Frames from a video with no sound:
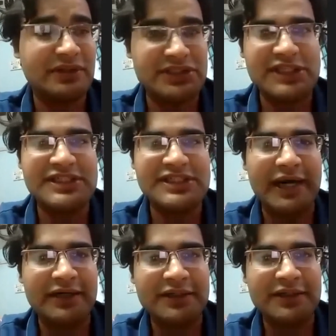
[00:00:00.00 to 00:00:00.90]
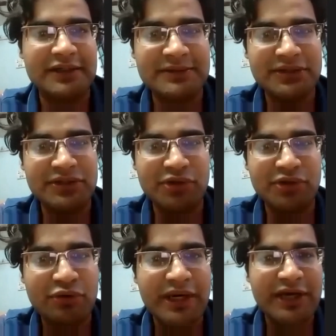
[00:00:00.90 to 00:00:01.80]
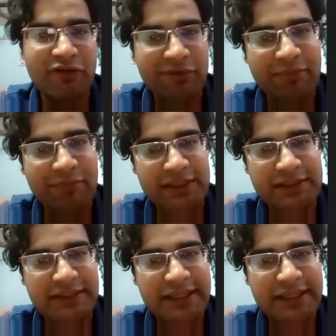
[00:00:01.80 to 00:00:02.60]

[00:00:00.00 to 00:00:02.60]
just at a click of a button,